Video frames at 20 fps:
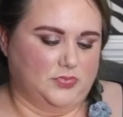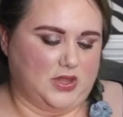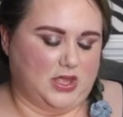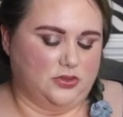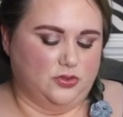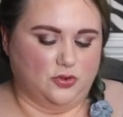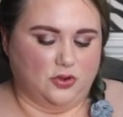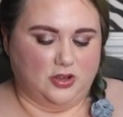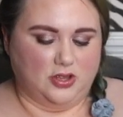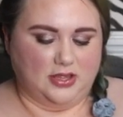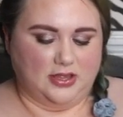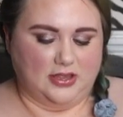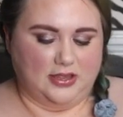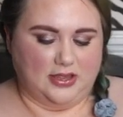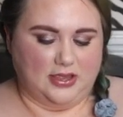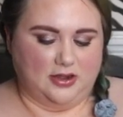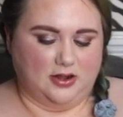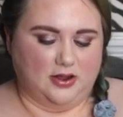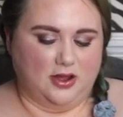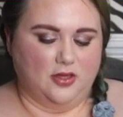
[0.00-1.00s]
And
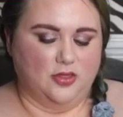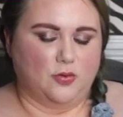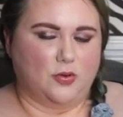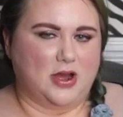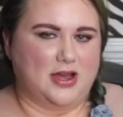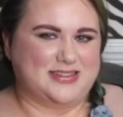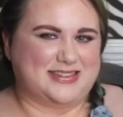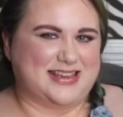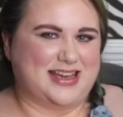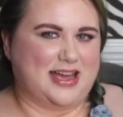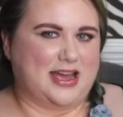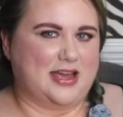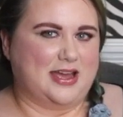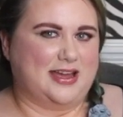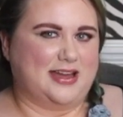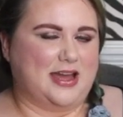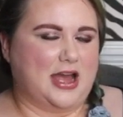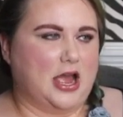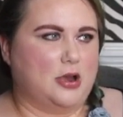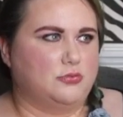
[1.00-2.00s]
and otherwise,
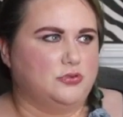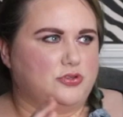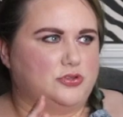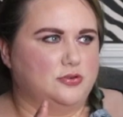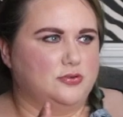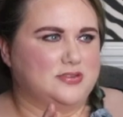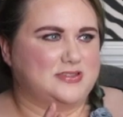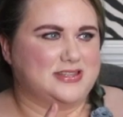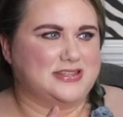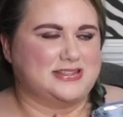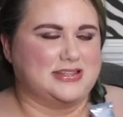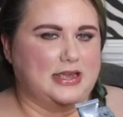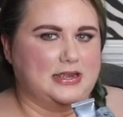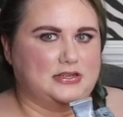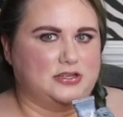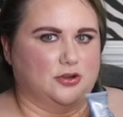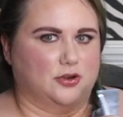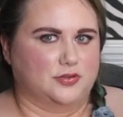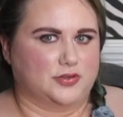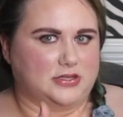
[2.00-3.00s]
I would use this
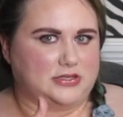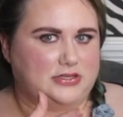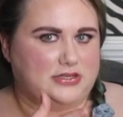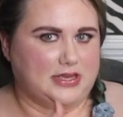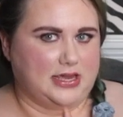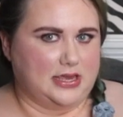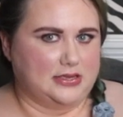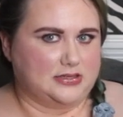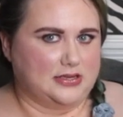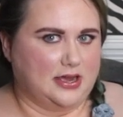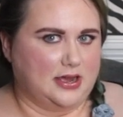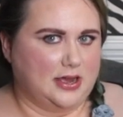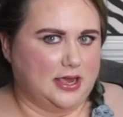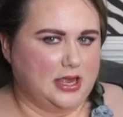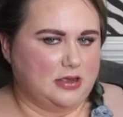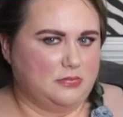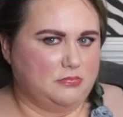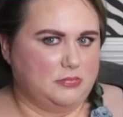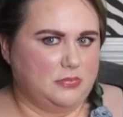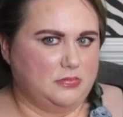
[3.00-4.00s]
like during the
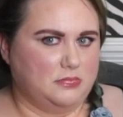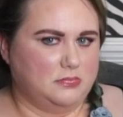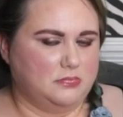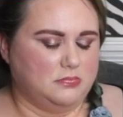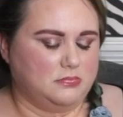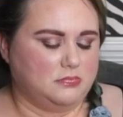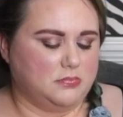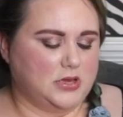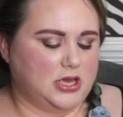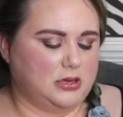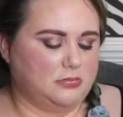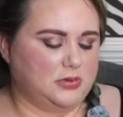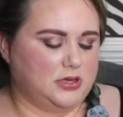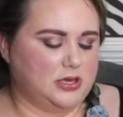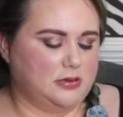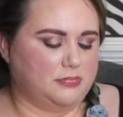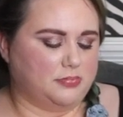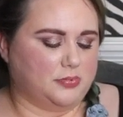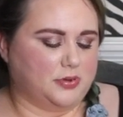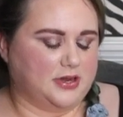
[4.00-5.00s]
daytime,
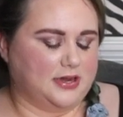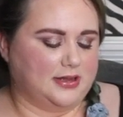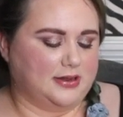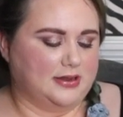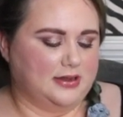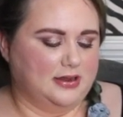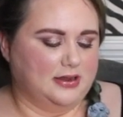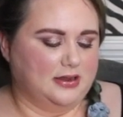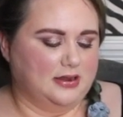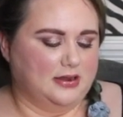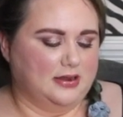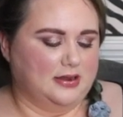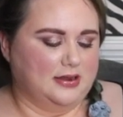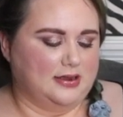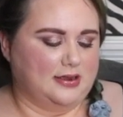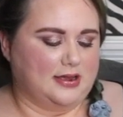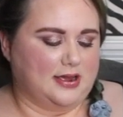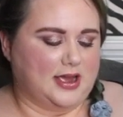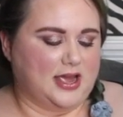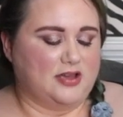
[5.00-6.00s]
maybe, but
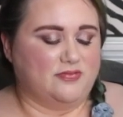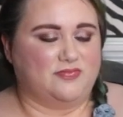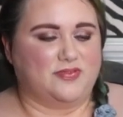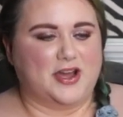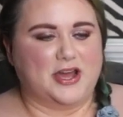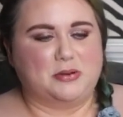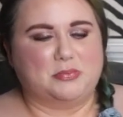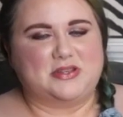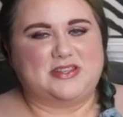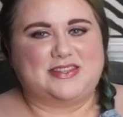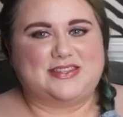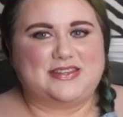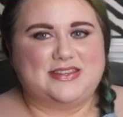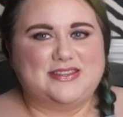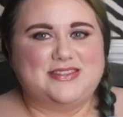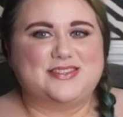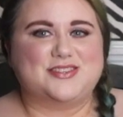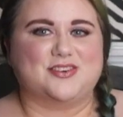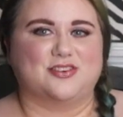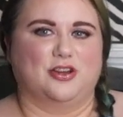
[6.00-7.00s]
I have vitamin
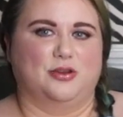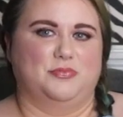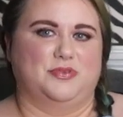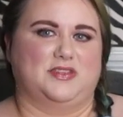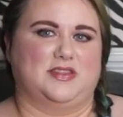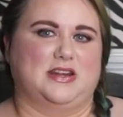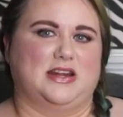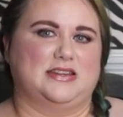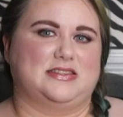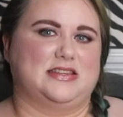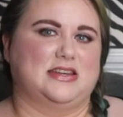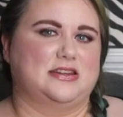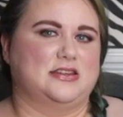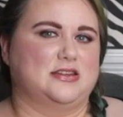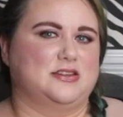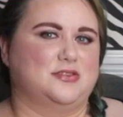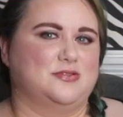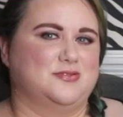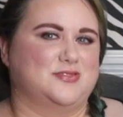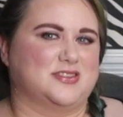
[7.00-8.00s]
C serums that I tend
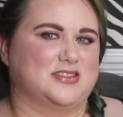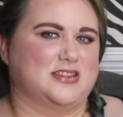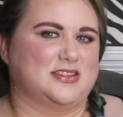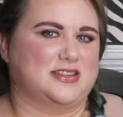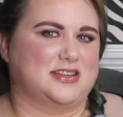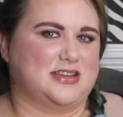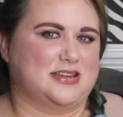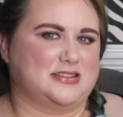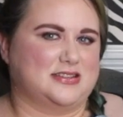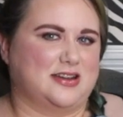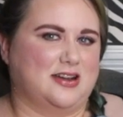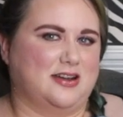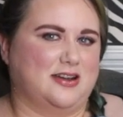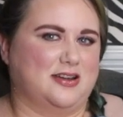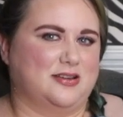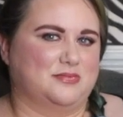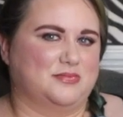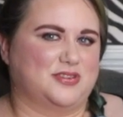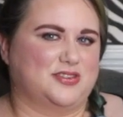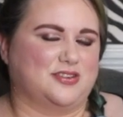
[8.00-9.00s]
to use in the
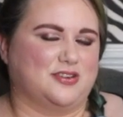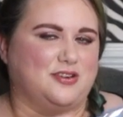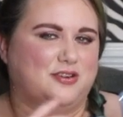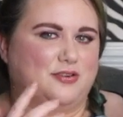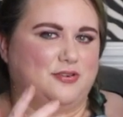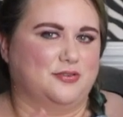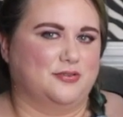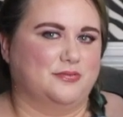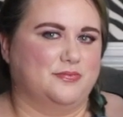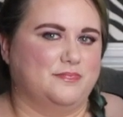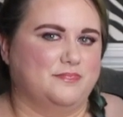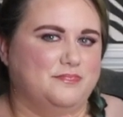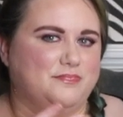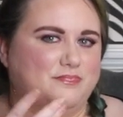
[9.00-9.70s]
daytime, so